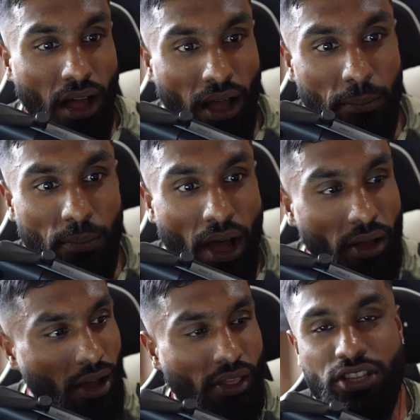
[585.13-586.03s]
I'm uh,
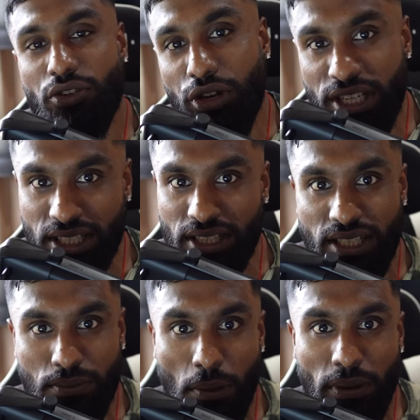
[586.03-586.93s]
there's a reason
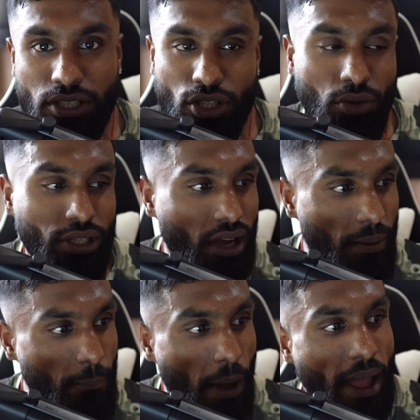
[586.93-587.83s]
this is my biggest holding.
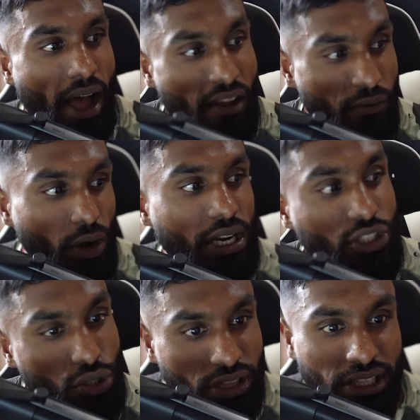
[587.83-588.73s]
I'm I, I
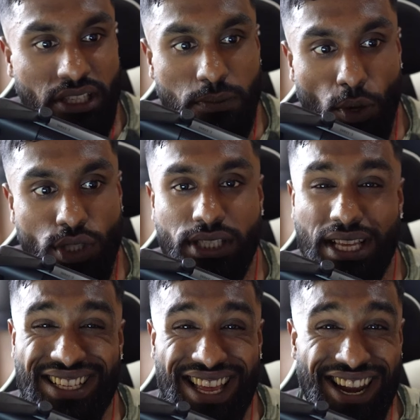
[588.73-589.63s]
really do think this project
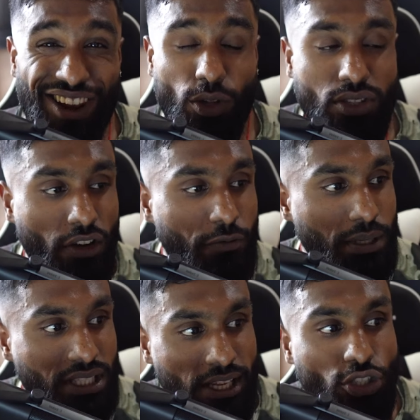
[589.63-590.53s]
has a lot of
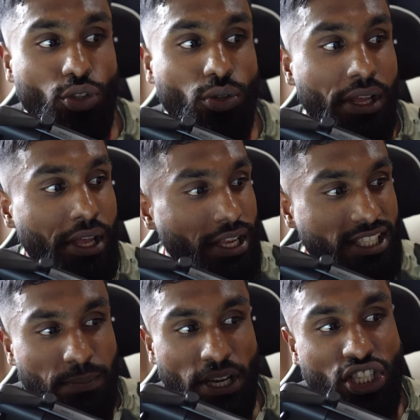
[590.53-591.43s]
potential,
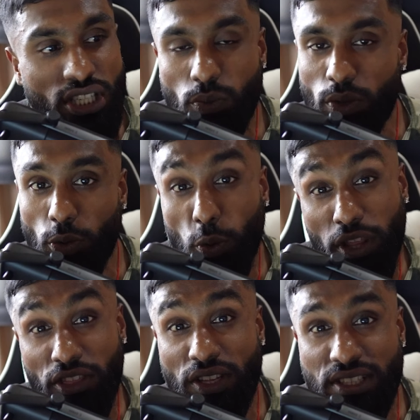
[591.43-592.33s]
especially with all
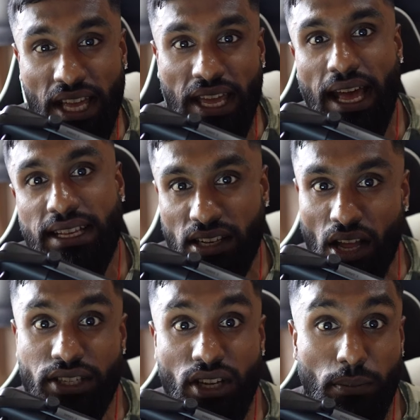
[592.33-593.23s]
the things that it has
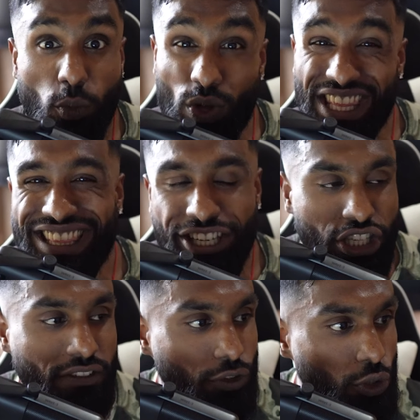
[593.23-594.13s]
lined up within the
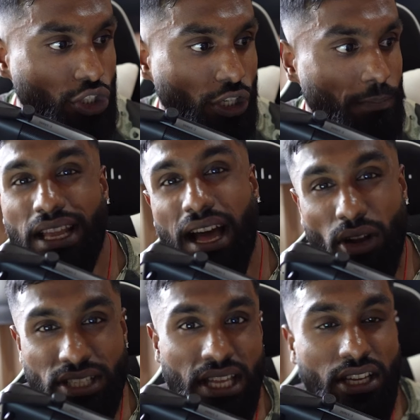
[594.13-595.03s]
near future.
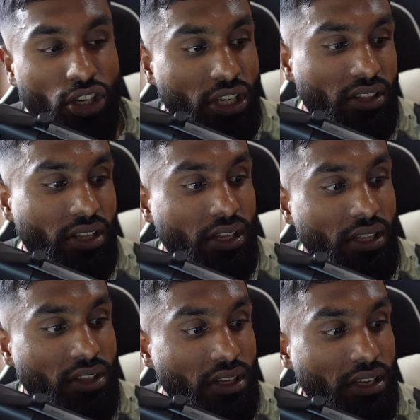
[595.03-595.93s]
Now let's take a look at
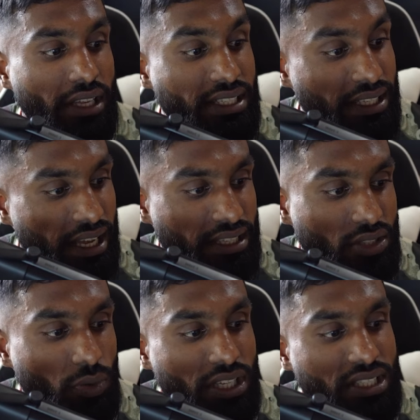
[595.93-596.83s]
the the
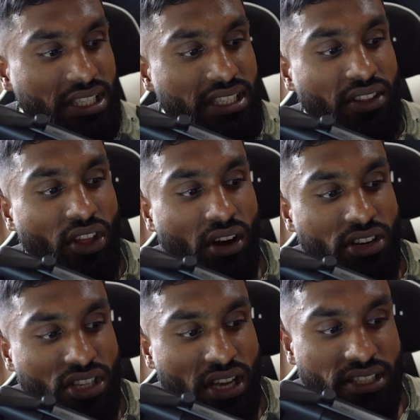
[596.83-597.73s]
indicators. We can see that the
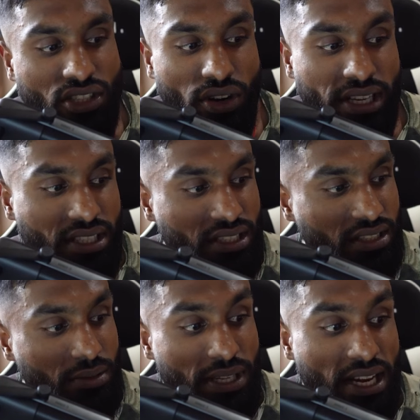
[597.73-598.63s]
RSI has corrected
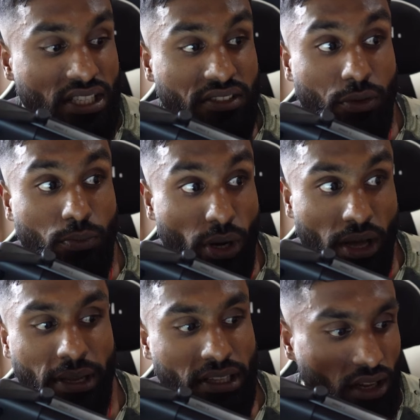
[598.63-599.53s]
substantially from when
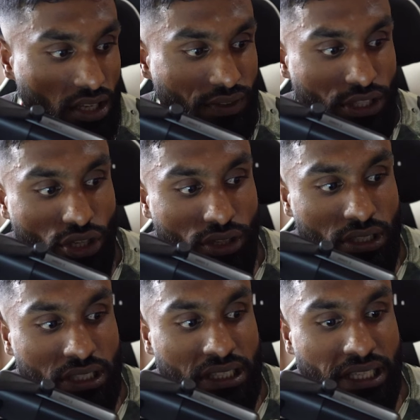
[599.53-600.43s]
I made the last video.
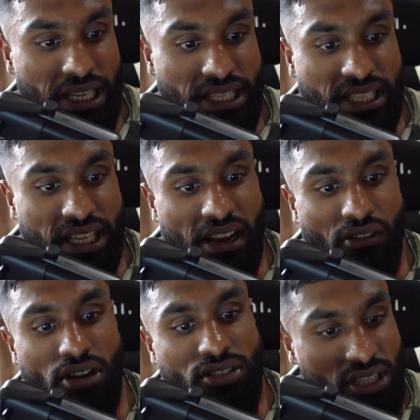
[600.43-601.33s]
It's sitting
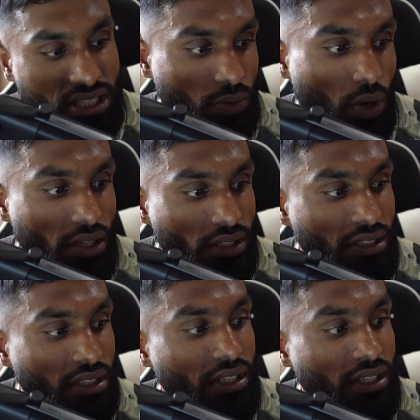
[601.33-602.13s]
at around 61.